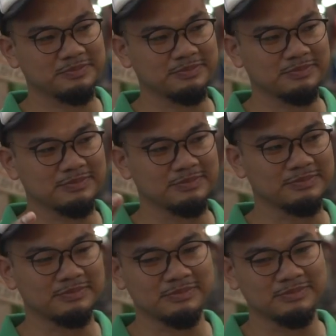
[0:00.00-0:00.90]

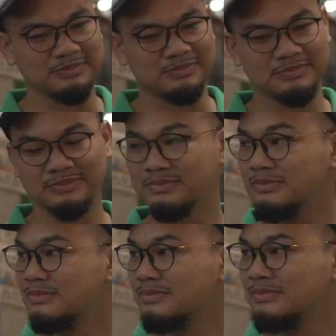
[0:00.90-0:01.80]

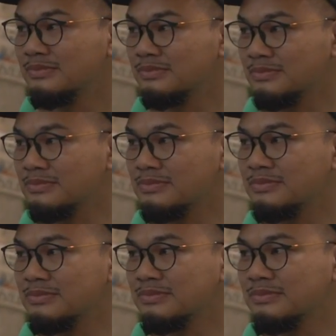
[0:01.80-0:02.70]

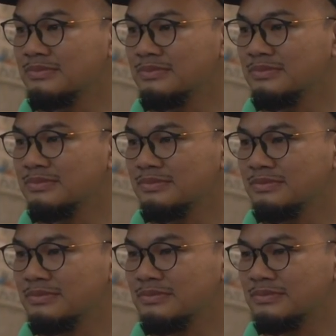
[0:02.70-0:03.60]

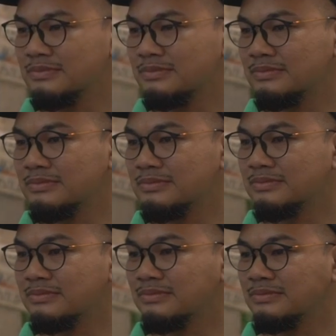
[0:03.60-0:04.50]

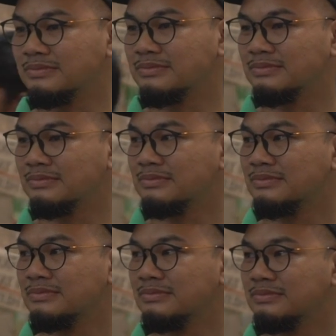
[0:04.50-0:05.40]

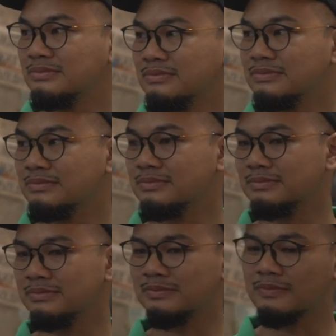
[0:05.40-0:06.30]

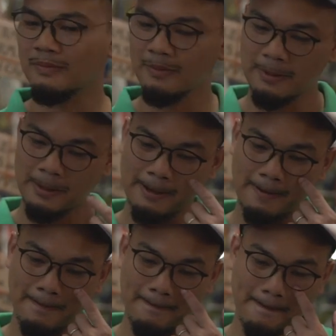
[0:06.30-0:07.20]

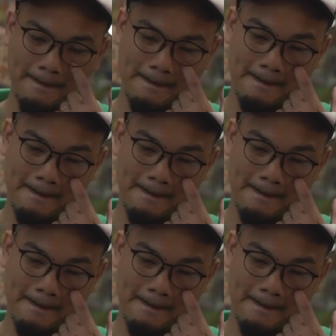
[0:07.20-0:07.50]
No words are spoken by the person on screen.